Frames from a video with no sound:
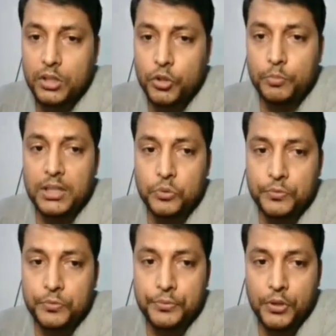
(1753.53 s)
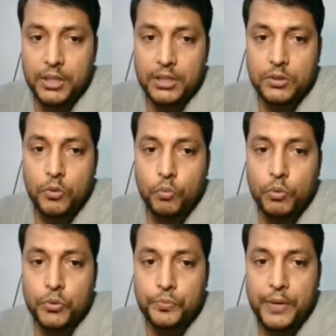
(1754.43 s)
cumulus oophorus,
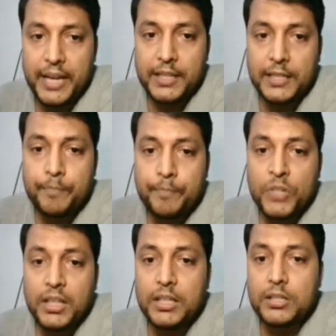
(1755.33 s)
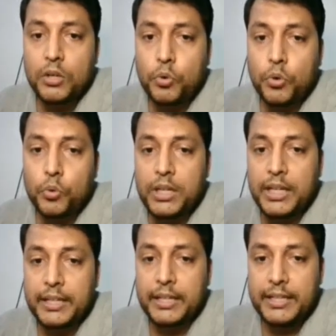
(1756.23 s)
what you find is the
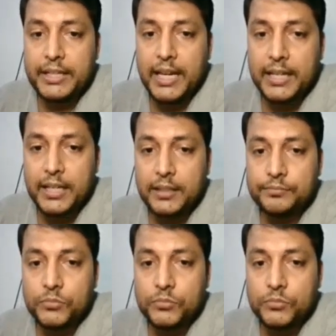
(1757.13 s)
corona radiata.